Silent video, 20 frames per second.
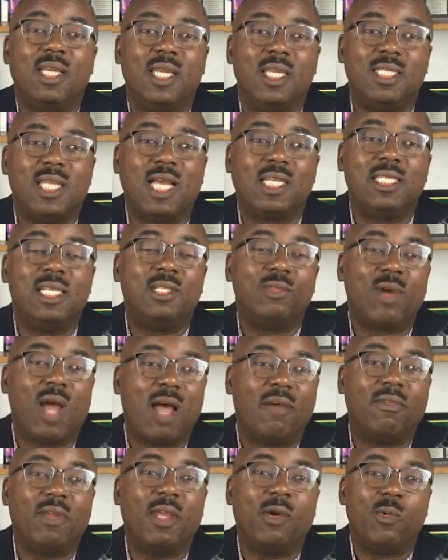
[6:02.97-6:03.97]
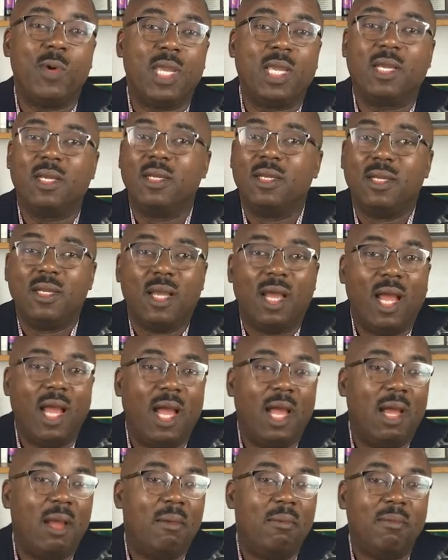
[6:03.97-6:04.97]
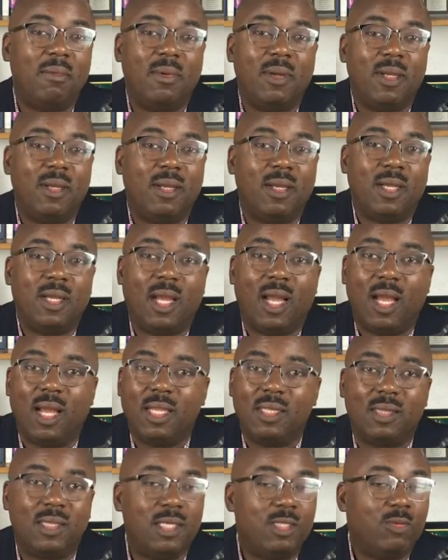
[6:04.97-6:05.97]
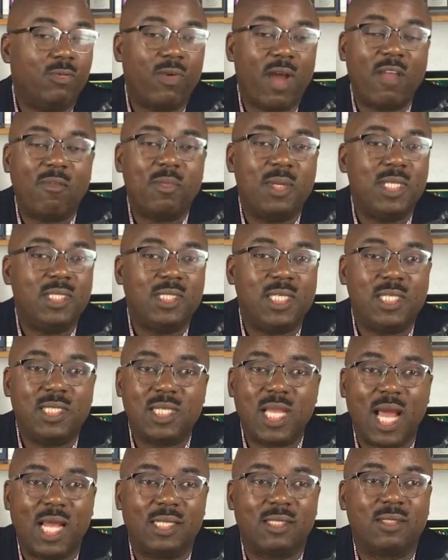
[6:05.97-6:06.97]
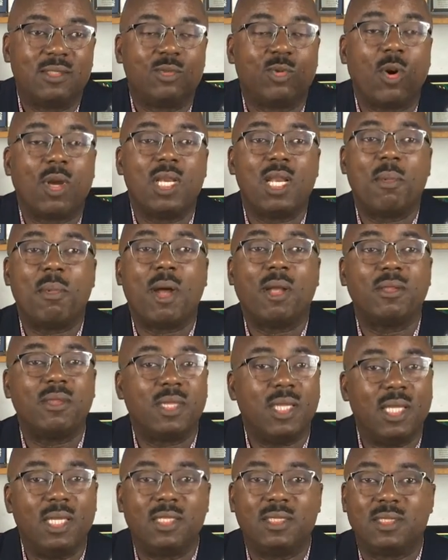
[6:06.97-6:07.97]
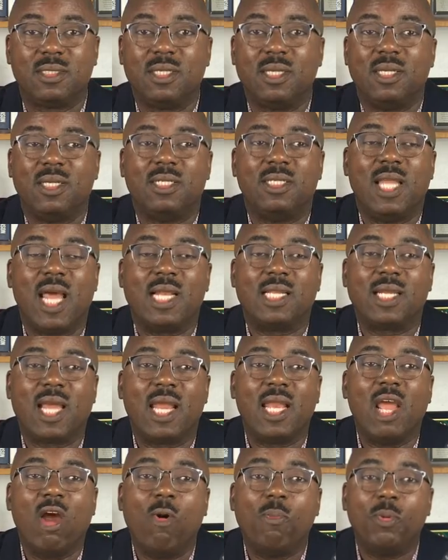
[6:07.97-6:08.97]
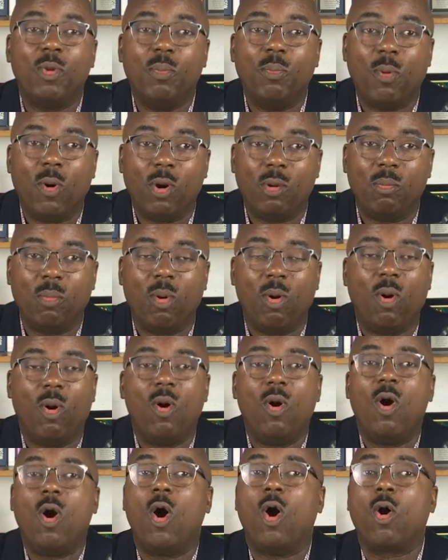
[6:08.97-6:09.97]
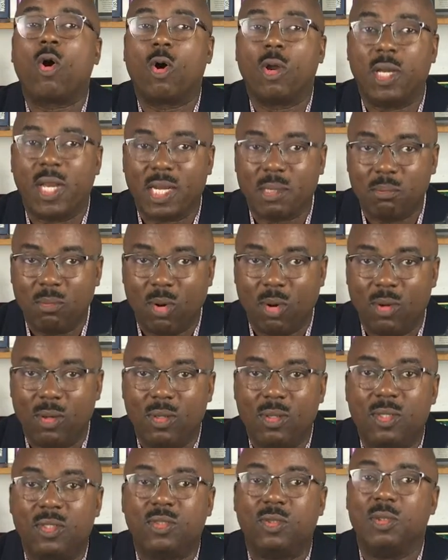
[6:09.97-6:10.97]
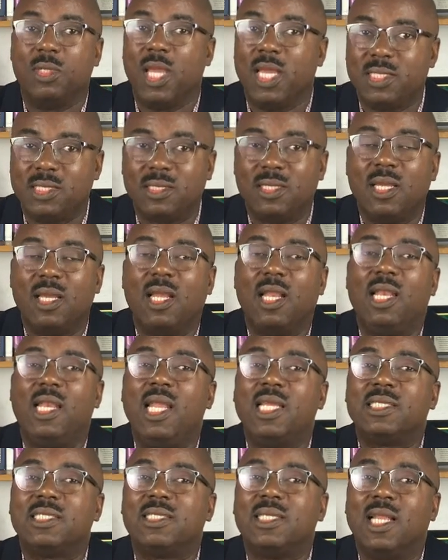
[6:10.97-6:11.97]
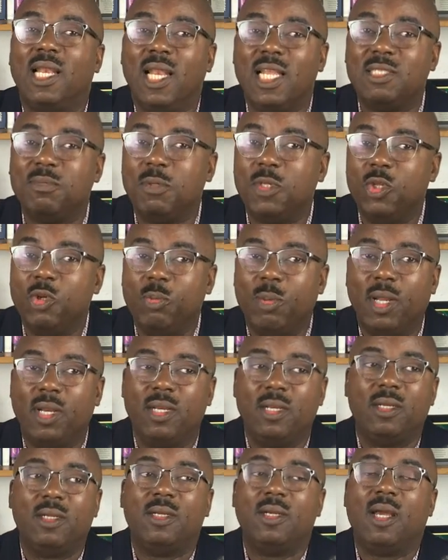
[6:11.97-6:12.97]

is actually to have a quick 3 to 5 minute chit chat, talking about things that can help you bond more or connect more. So yes, let's be human.